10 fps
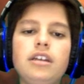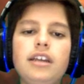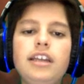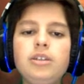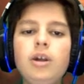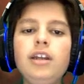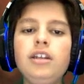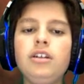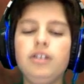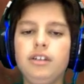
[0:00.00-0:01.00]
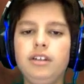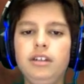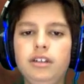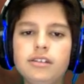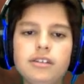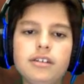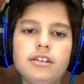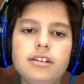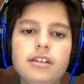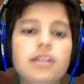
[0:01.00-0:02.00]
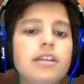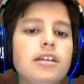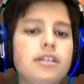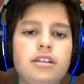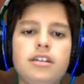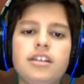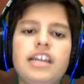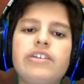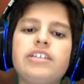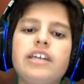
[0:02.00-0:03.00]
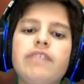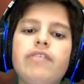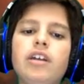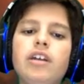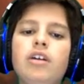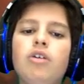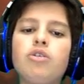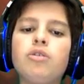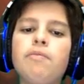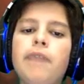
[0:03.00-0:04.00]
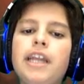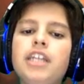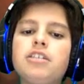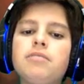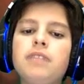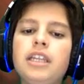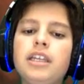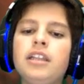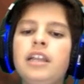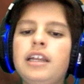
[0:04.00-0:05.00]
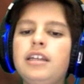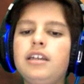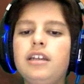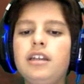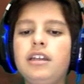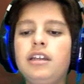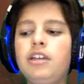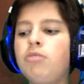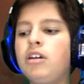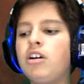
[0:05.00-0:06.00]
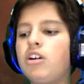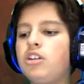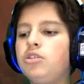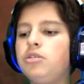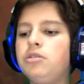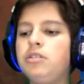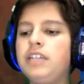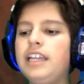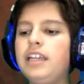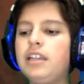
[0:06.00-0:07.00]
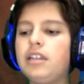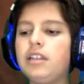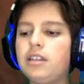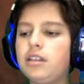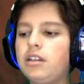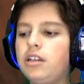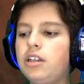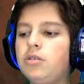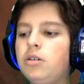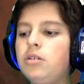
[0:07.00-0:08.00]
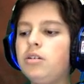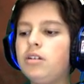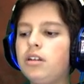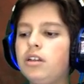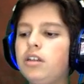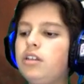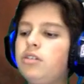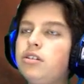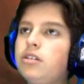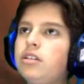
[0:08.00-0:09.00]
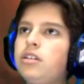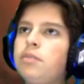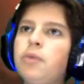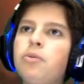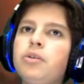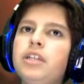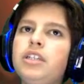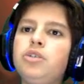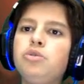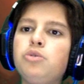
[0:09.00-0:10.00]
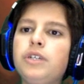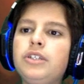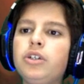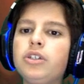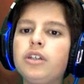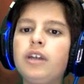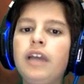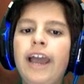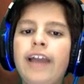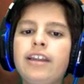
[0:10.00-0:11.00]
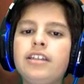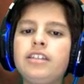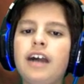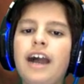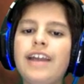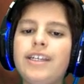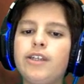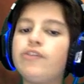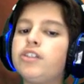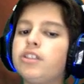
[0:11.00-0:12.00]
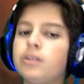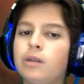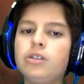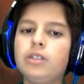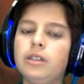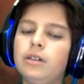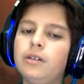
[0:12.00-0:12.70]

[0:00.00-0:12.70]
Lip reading: quite good. Carries F. Also menace, meaning like it will be hard to kill it as well. The opponent will need 2 creatures, and it's a high toughness as well, so